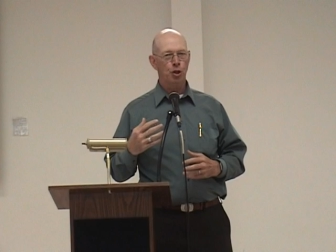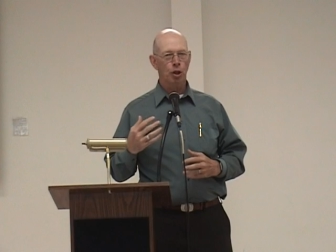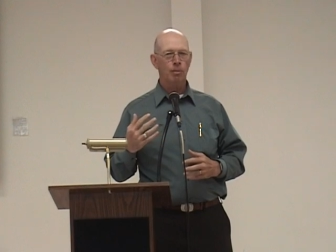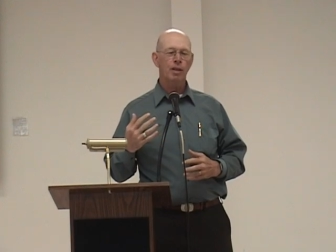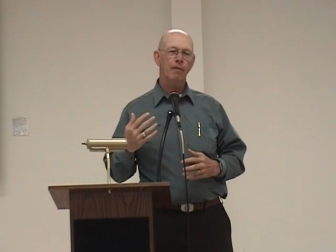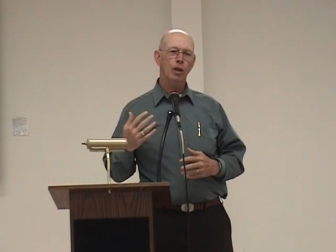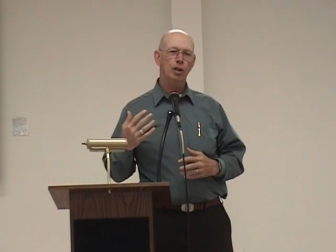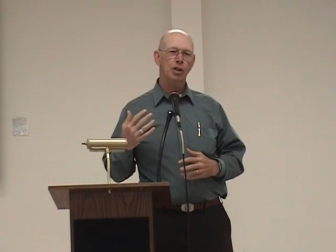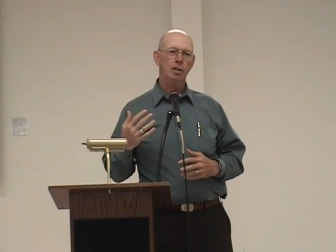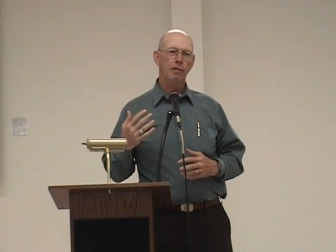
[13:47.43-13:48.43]
German
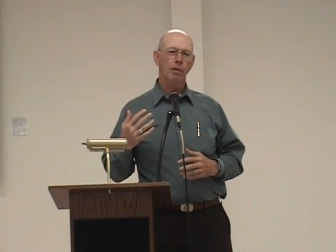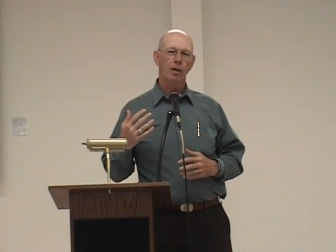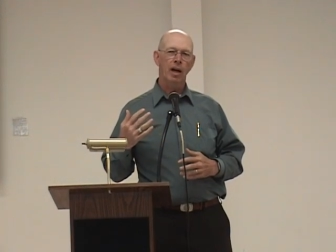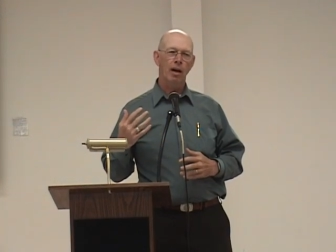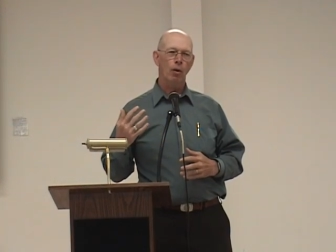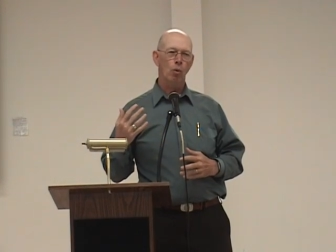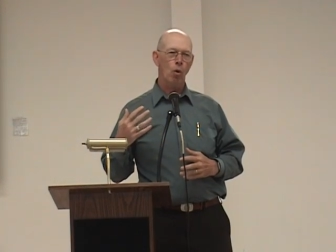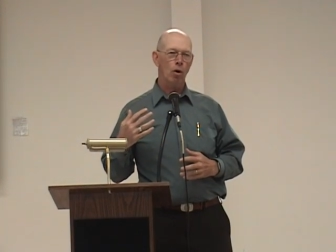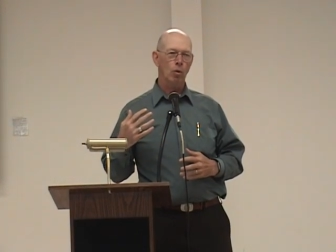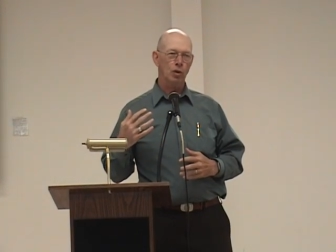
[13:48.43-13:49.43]
version of how the
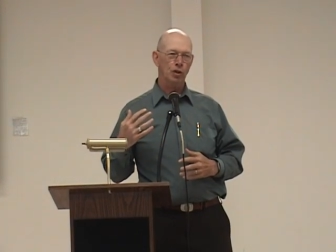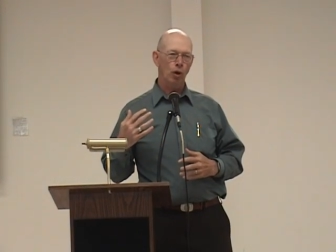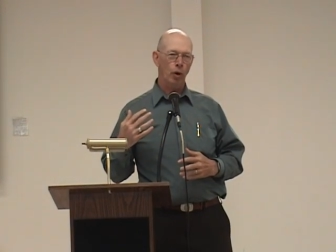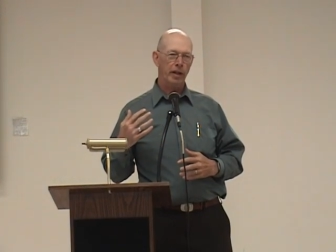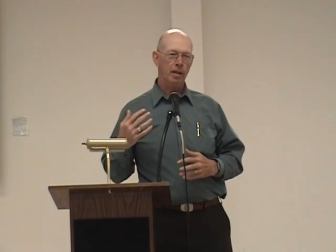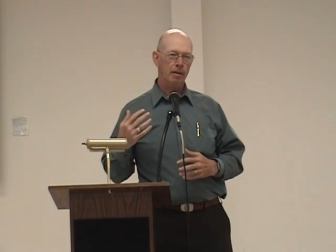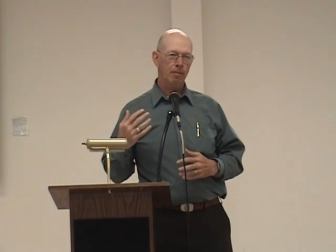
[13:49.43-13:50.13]
war was going.